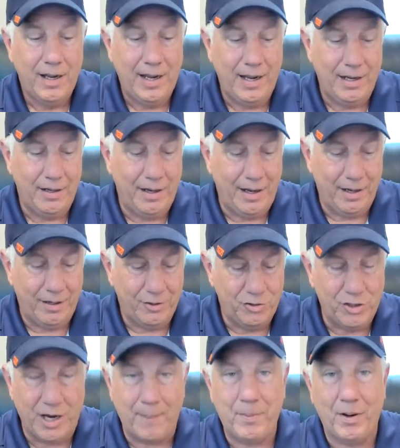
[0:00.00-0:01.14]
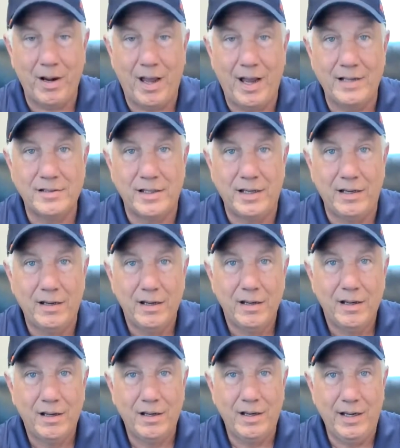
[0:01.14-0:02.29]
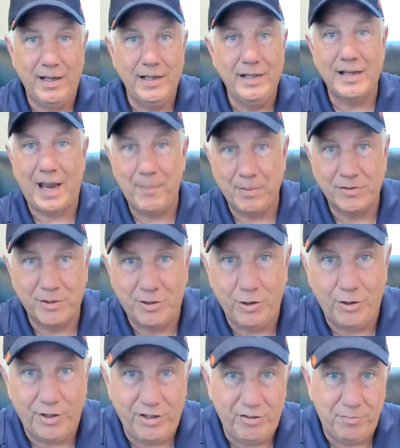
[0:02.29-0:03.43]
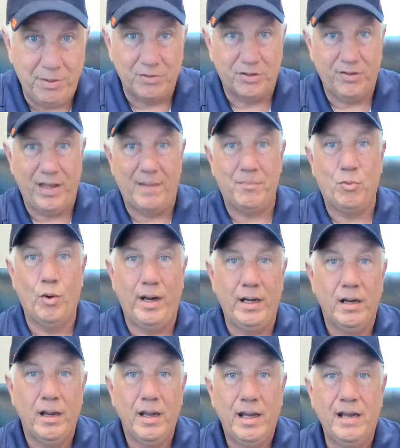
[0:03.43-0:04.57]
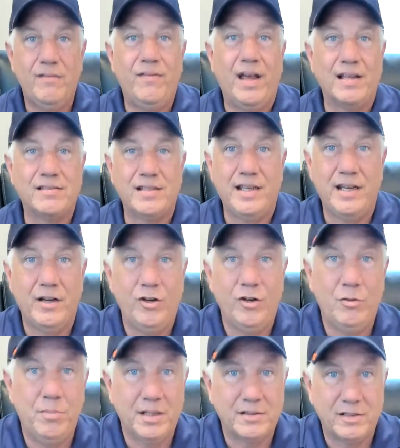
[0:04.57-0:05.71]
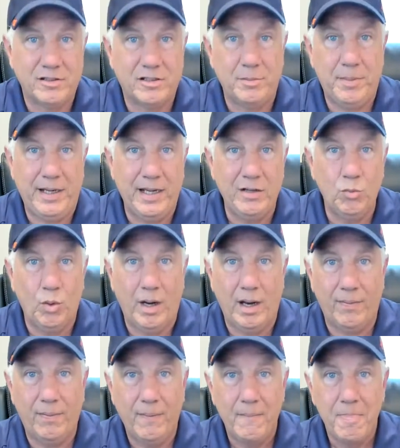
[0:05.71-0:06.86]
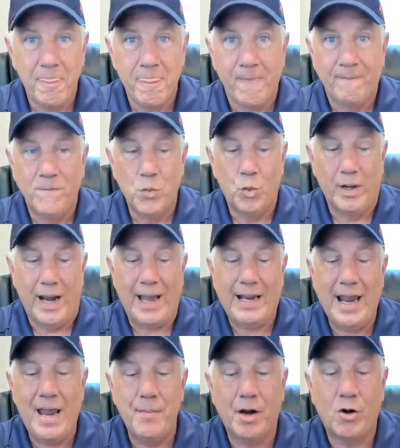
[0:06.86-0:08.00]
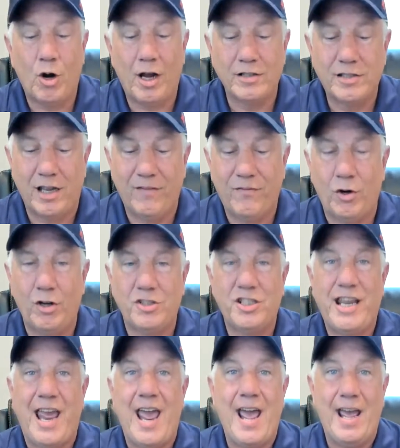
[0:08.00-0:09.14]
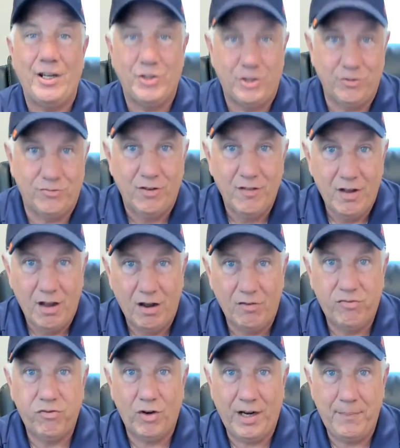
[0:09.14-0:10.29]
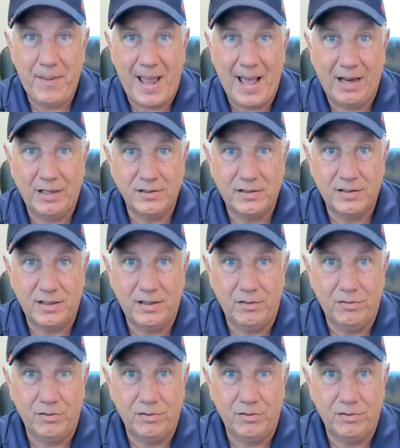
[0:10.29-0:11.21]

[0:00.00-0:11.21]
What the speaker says: and jeopardizing any type of security you built to that point, investing in a new business to begin with. When I came across that first cache of free pallets, it